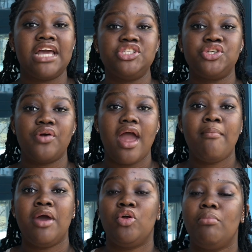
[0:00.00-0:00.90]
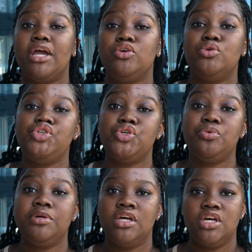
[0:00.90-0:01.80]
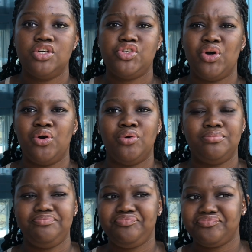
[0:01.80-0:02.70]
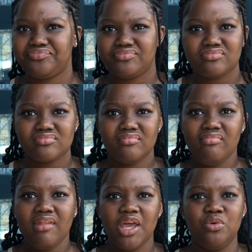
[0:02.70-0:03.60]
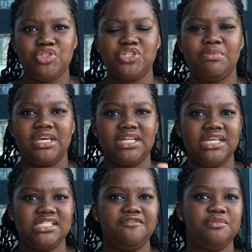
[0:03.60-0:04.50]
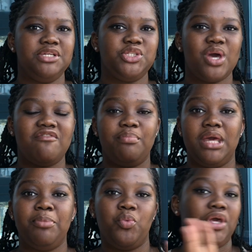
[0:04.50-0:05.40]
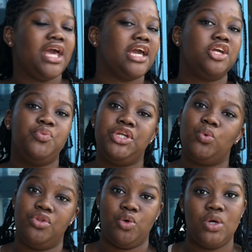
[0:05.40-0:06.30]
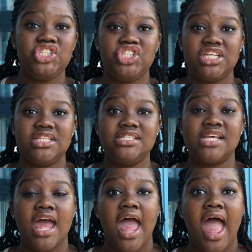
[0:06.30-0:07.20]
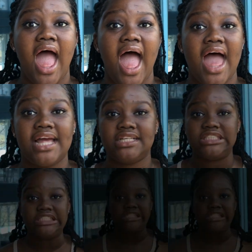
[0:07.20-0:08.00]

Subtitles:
Instagram and on my YouTube, so it will just make it easy for me to have a paper where I can read all the questions. And